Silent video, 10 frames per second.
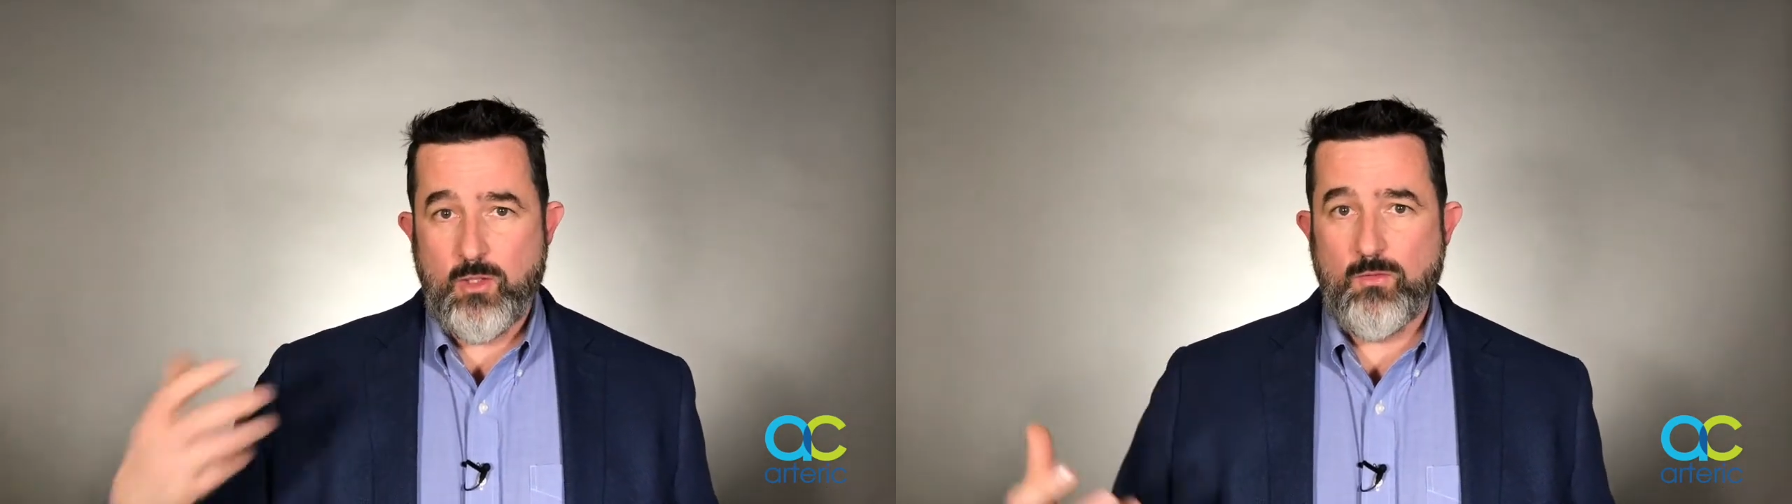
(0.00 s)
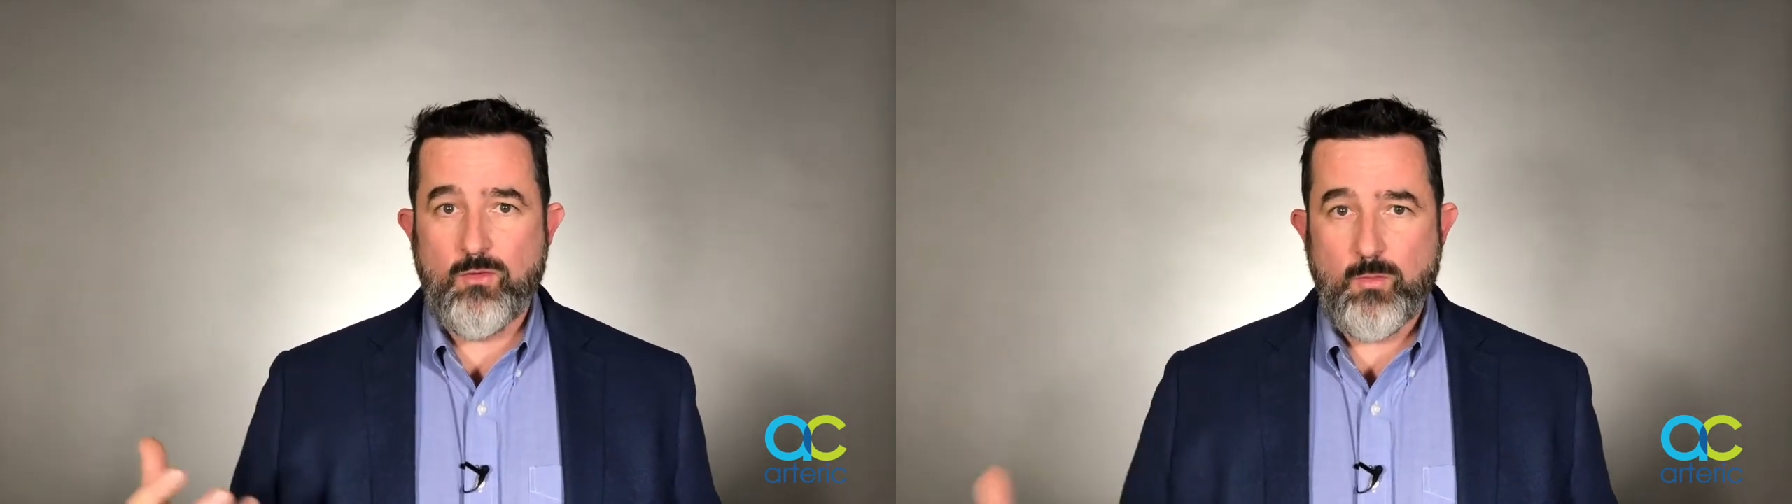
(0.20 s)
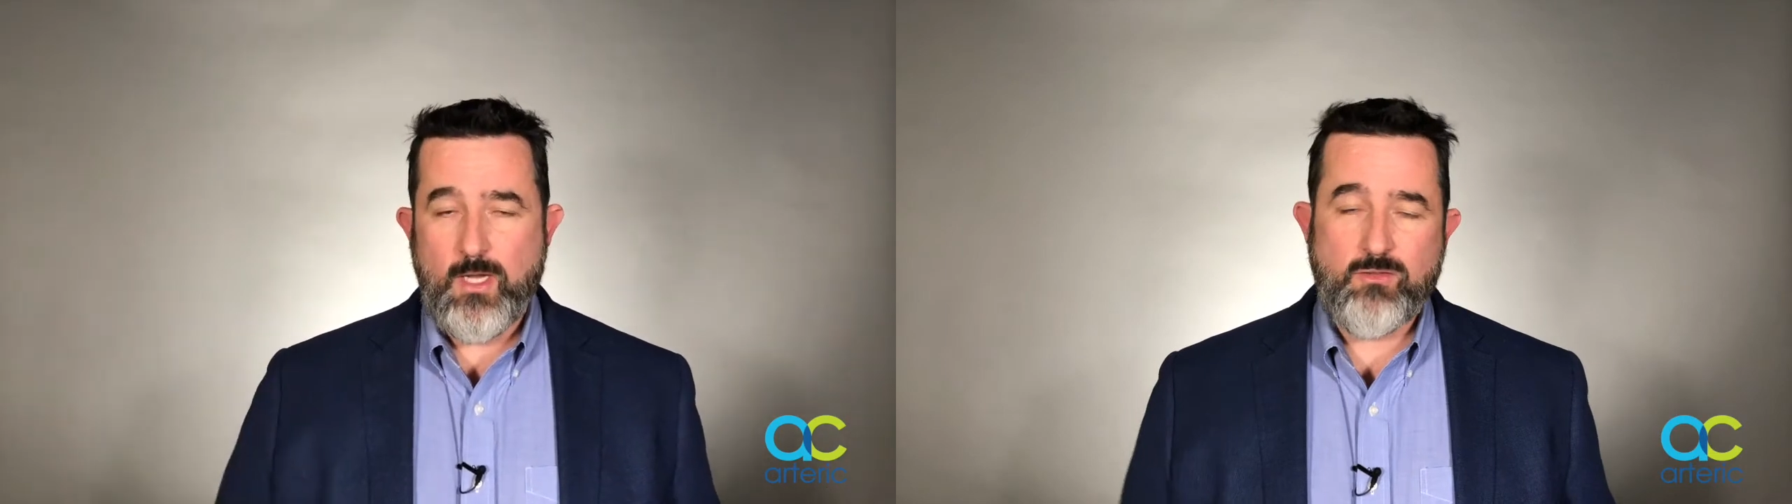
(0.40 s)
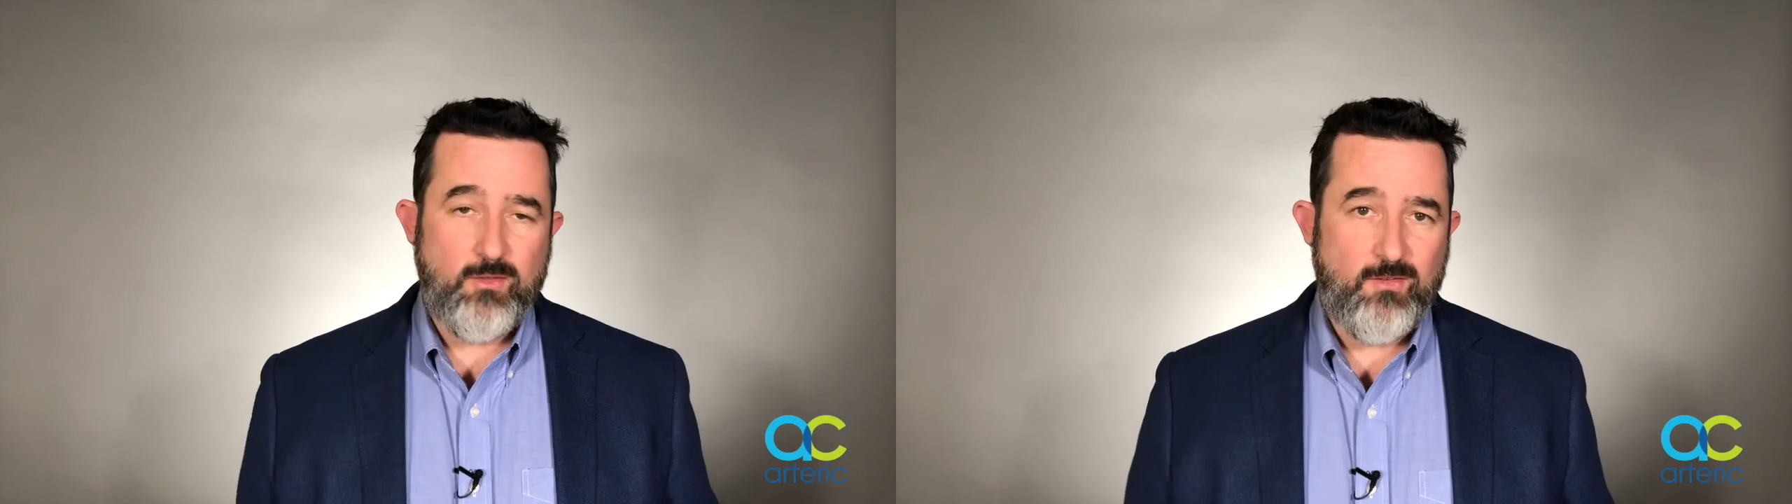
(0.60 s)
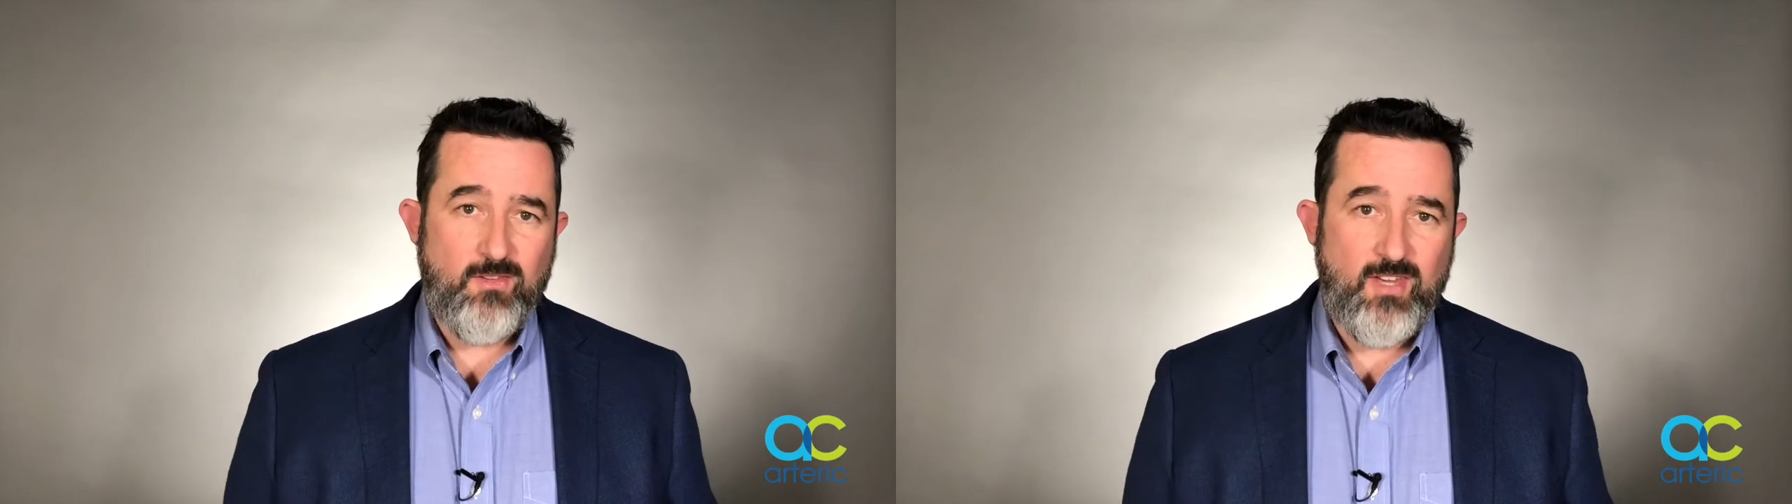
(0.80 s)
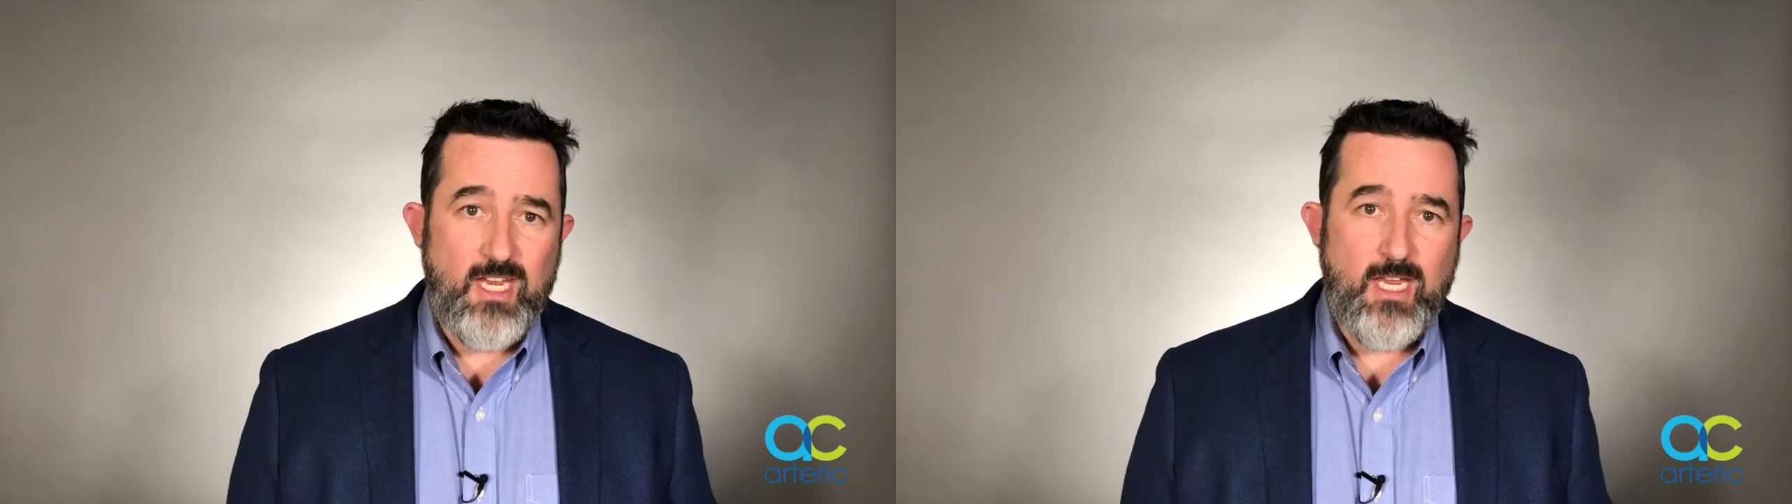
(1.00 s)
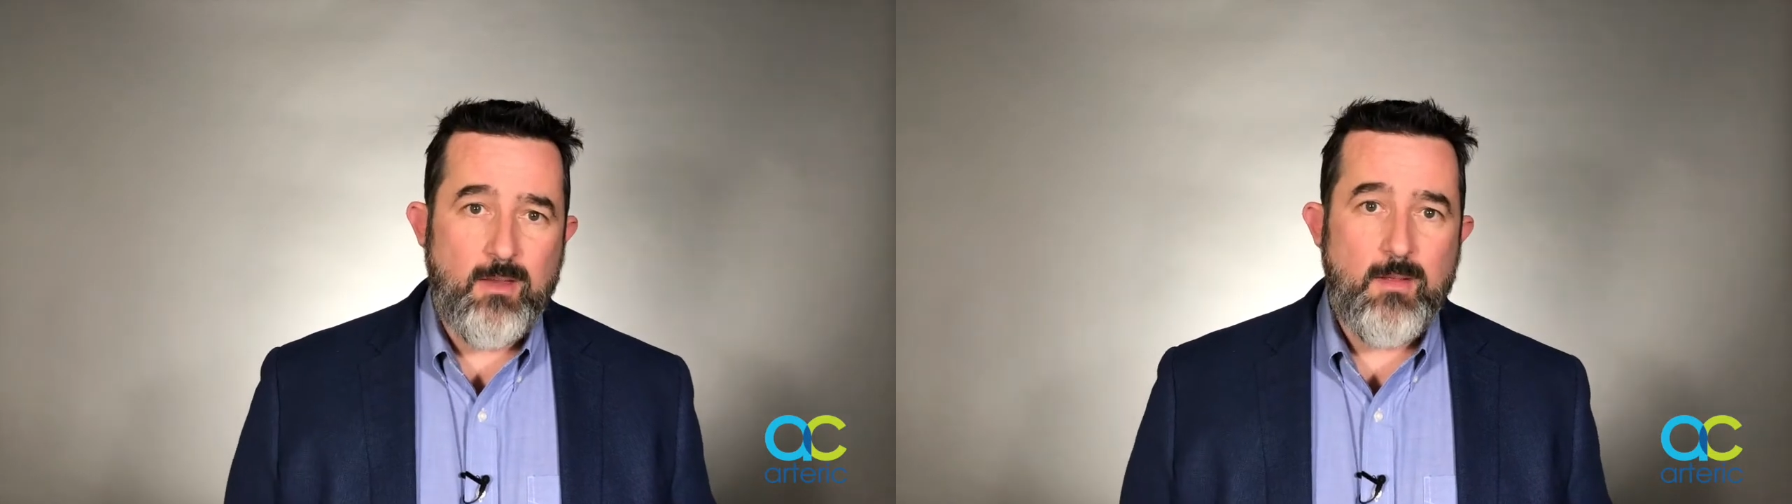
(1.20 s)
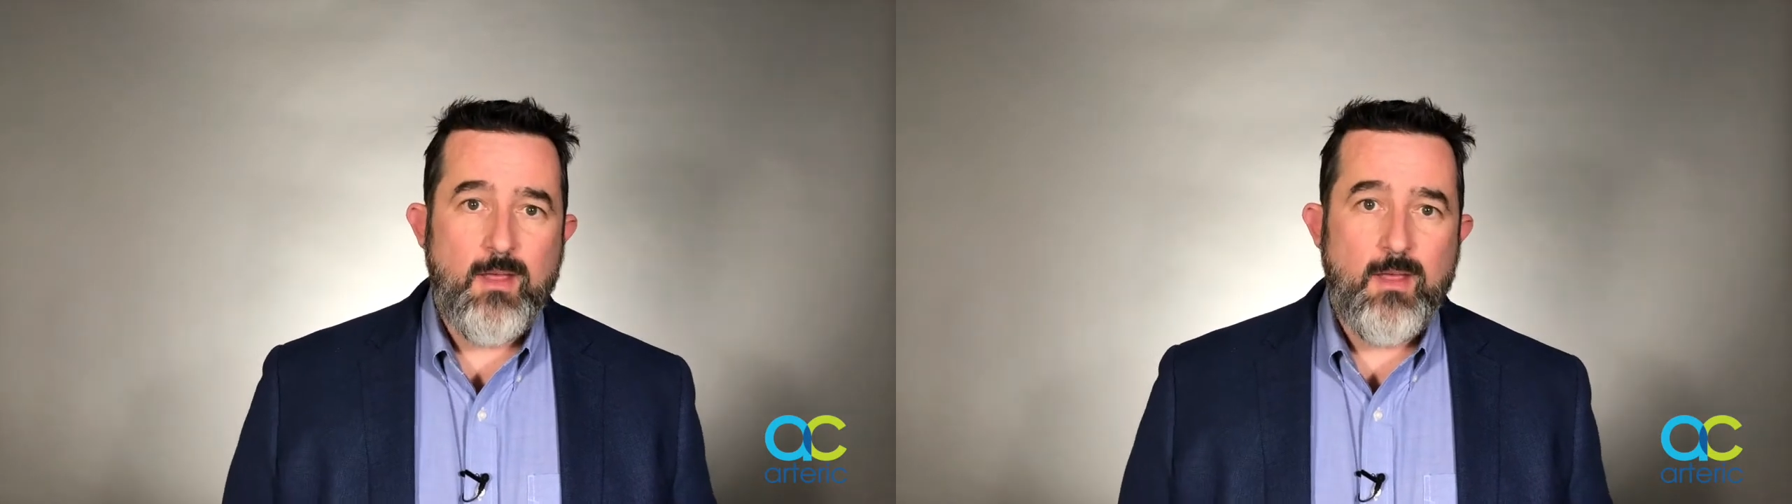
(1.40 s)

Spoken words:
users will actually see,